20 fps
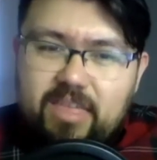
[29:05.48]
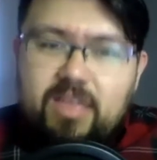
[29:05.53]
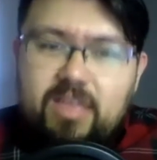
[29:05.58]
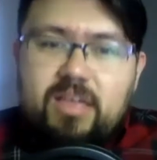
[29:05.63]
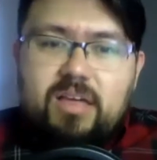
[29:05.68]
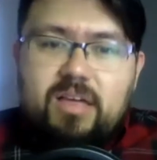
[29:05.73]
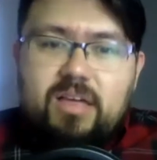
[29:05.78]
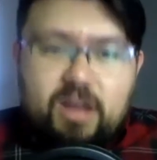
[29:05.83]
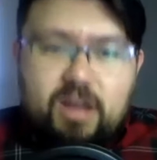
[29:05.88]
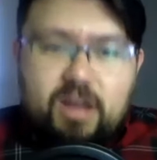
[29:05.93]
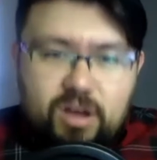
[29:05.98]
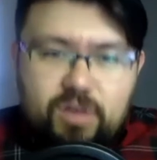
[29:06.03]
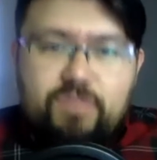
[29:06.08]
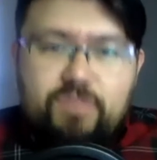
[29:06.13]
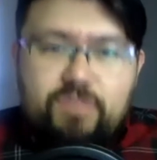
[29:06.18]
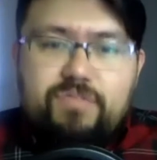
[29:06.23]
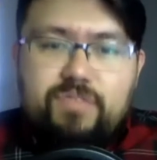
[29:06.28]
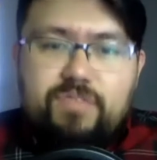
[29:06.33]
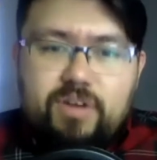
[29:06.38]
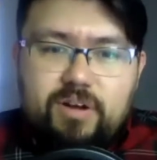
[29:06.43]

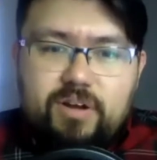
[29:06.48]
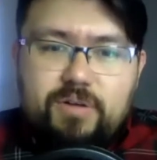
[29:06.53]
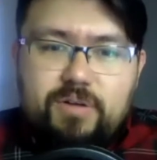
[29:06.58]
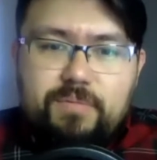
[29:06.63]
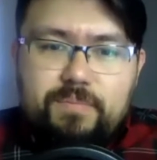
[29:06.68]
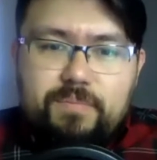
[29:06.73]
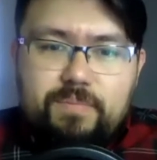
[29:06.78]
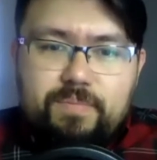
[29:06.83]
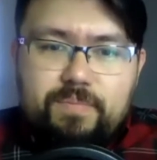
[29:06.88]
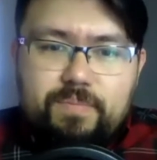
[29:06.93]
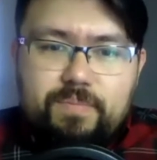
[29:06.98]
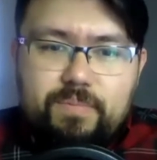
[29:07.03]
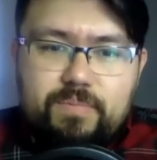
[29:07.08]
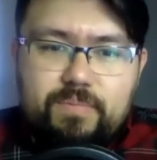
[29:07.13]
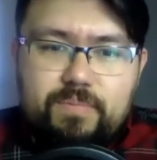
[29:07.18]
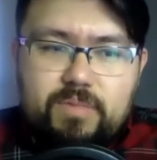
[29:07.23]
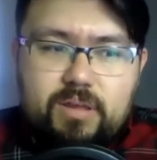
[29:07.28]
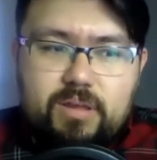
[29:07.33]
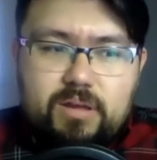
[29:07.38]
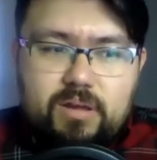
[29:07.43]
of um
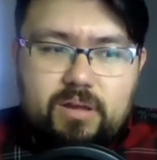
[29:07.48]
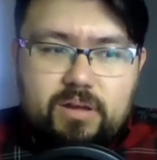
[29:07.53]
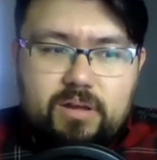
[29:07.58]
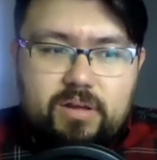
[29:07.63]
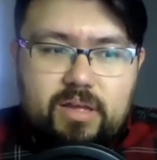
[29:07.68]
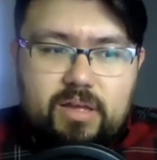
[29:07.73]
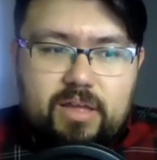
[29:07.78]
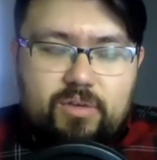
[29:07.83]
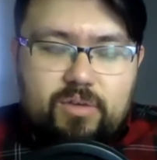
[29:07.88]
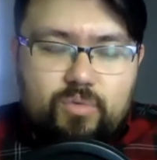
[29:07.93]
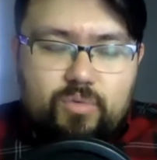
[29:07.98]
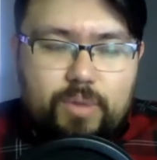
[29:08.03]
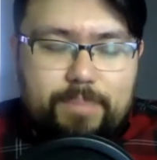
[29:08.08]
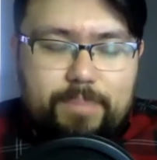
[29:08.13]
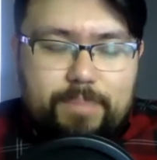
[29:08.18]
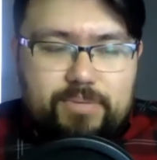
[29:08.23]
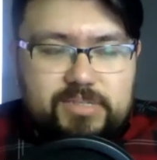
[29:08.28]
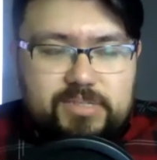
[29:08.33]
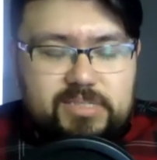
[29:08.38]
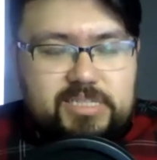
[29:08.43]
uh, and
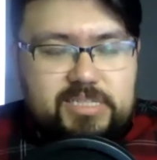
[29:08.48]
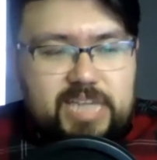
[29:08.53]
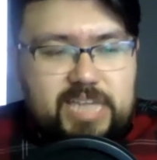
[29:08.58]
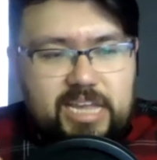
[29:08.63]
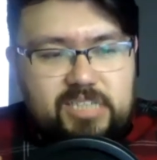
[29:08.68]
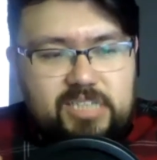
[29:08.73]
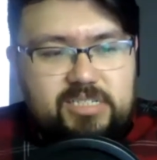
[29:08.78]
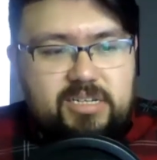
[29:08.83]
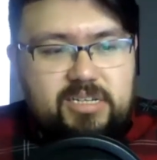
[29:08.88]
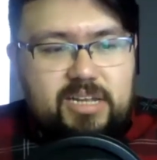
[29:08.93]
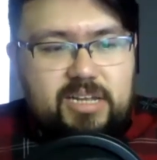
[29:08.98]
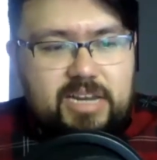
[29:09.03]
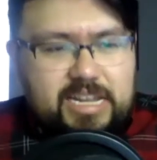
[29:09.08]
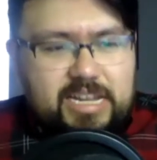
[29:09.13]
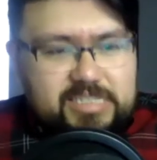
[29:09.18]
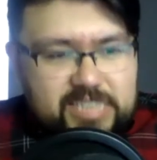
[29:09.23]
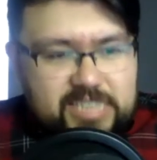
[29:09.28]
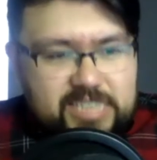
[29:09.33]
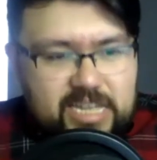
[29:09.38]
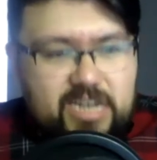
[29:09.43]
representation and
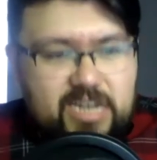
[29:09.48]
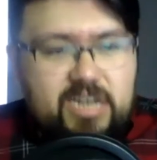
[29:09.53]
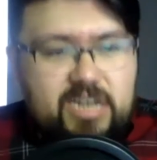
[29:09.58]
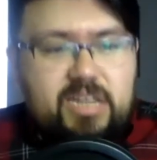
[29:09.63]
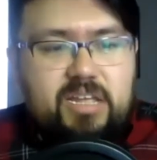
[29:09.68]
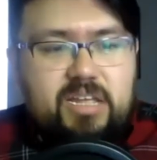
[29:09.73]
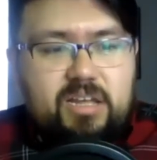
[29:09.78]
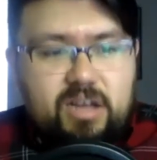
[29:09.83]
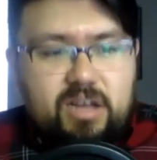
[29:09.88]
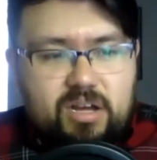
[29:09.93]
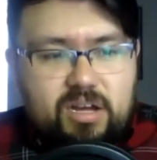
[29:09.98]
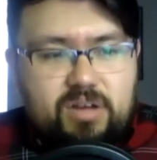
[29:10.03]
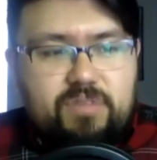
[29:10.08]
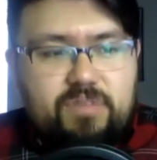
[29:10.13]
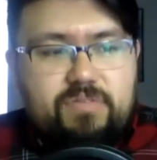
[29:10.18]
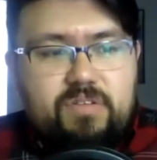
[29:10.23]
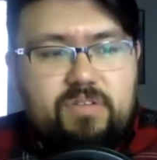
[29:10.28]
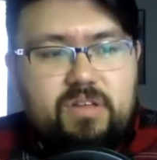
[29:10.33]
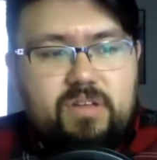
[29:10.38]
identity of